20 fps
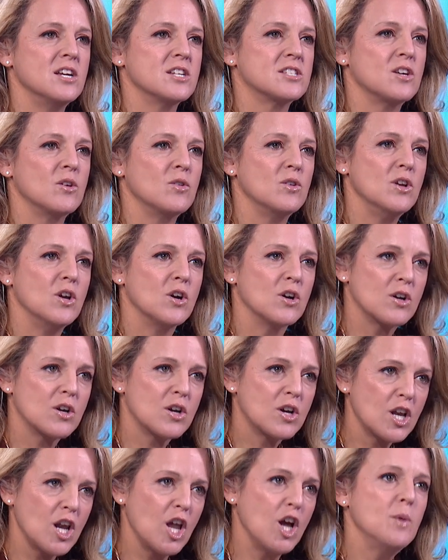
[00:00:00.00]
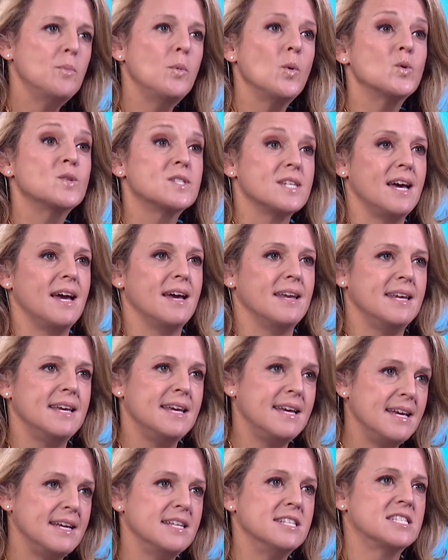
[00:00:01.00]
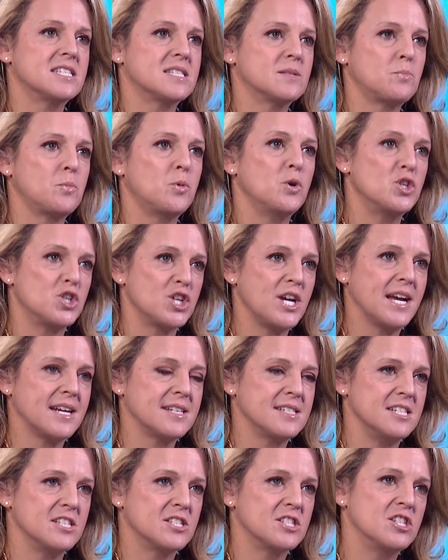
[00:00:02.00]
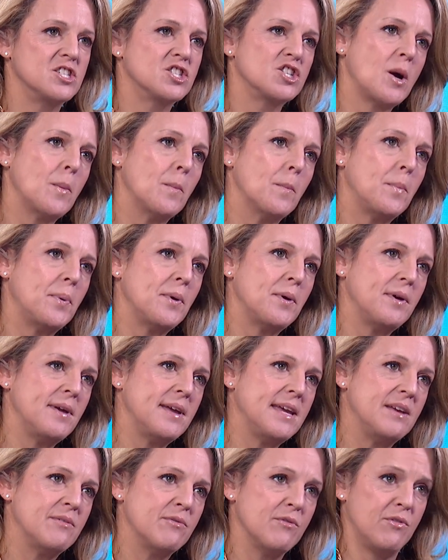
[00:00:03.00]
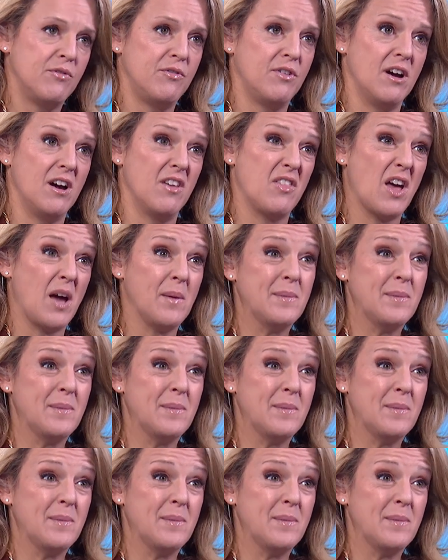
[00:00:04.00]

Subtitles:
So look, global debt is projected to jump even further.